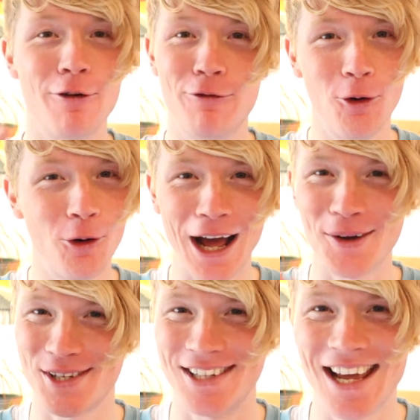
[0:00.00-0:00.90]
for 4
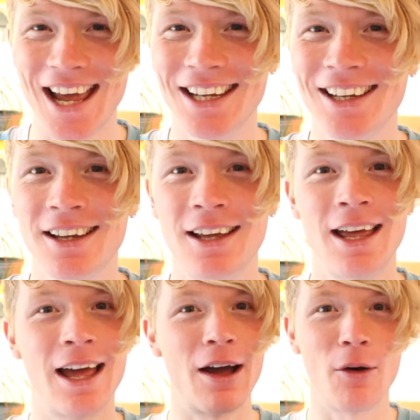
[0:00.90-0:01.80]
hours a day
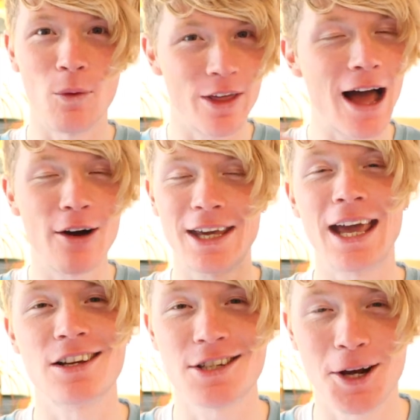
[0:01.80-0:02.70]
without getting